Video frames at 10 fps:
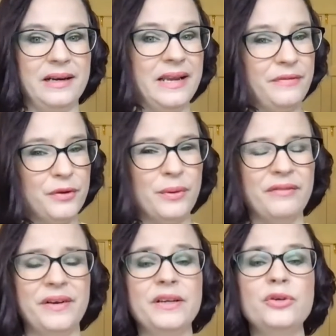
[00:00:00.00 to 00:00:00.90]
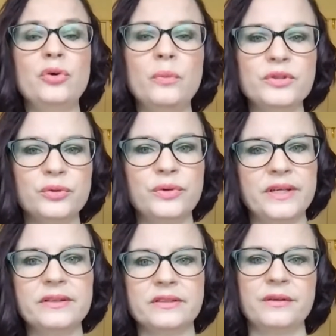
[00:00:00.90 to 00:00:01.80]
If you have an enormous
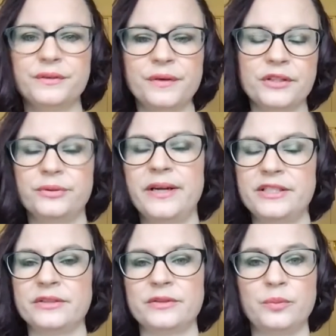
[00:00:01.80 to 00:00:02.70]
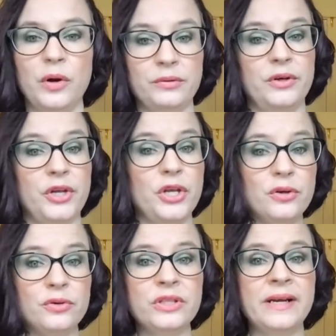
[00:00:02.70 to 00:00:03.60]
audience, those fluctuations won't look
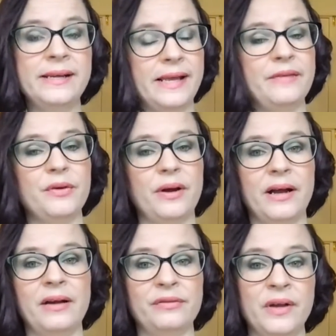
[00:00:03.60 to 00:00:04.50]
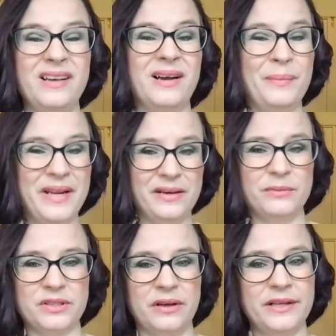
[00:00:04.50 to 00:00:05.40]
huge. If you have a medium
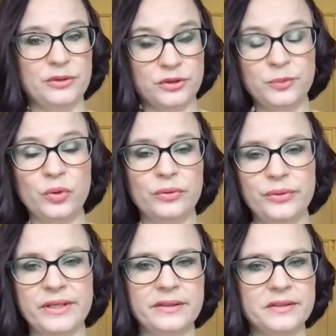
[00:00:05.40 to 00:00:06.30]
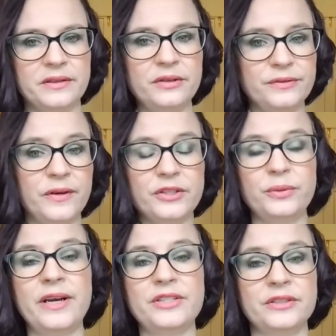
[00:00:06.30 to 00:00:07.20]
size or small audience, those
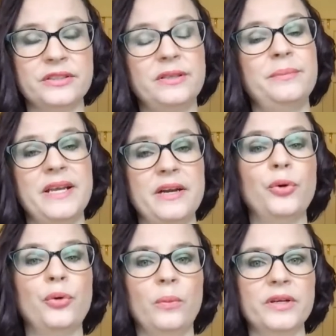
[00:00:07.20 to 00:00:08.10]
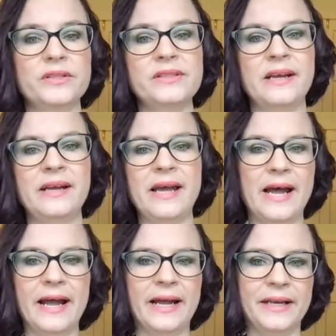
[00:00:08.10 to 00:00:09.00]
fluctuations can be enormous
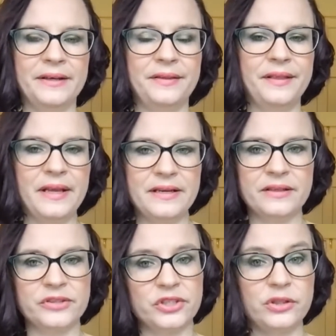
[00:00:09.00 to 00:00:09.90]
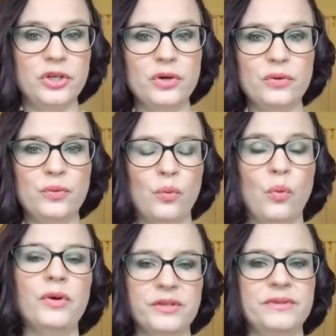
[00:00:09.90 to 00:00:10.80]
and they can skew
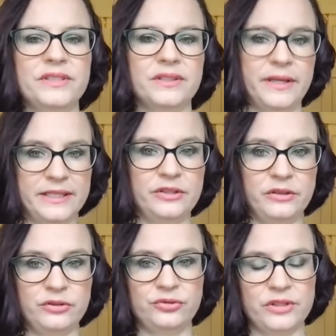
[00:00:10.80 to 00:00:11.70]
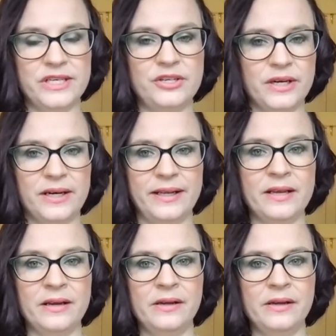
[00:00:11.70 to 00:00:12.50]
what you decide to do strategically.